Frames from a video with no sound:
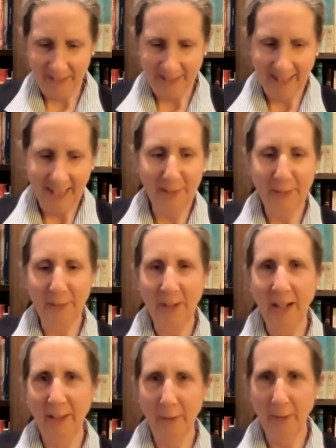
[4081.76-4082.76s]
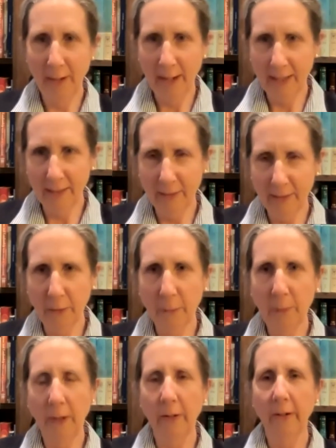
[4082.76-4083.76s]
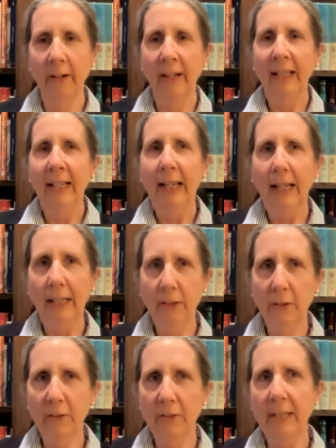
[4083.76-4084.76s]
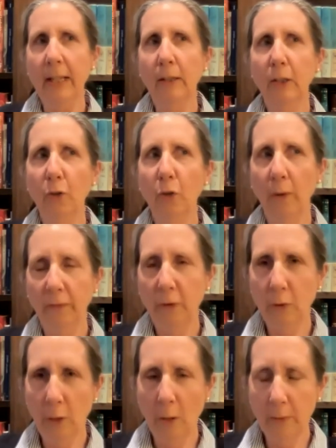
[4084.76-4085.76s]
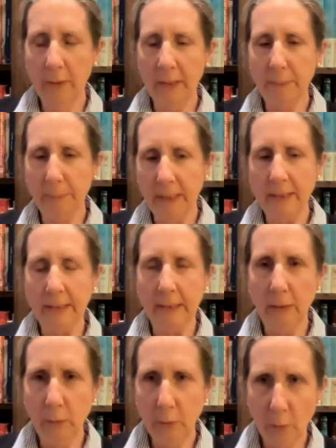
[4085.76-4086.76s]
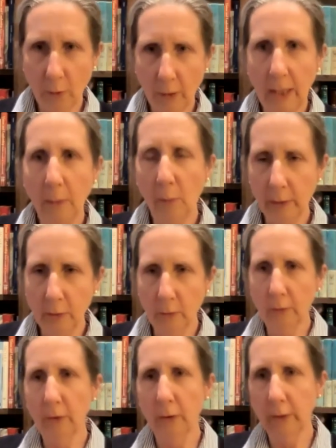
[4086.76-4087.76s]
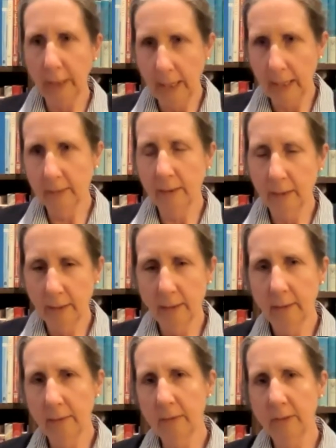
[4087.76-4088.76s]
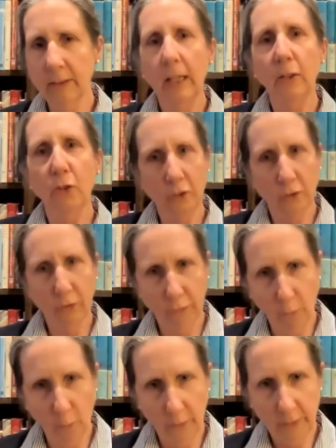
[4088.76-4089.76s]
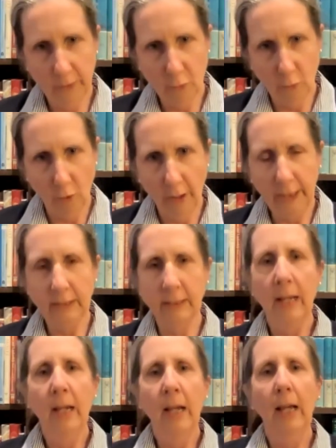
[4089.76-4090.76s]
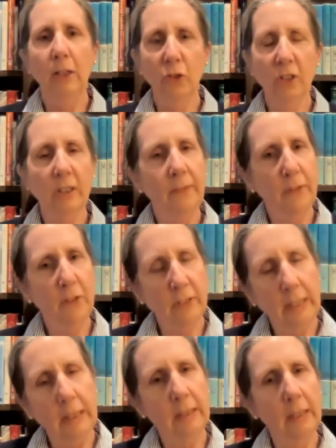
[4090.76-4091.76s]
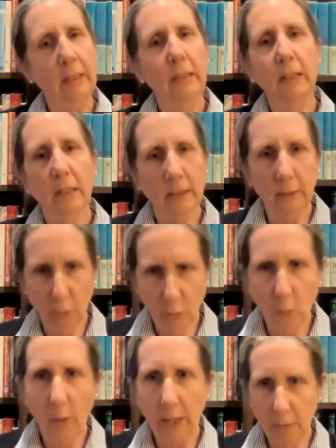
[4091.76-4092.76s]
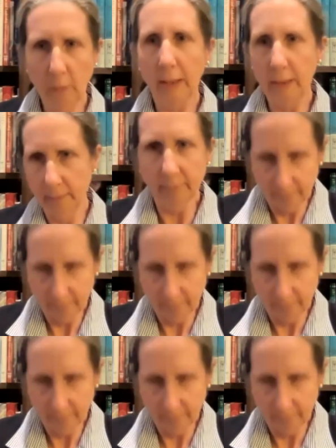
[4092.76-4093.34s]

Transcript: Taylor and her editor, where her editor said, you know, if you go to this place in New York, I want you to look at the sketches for the drawings. And just if there's anything that doesn't look quite right,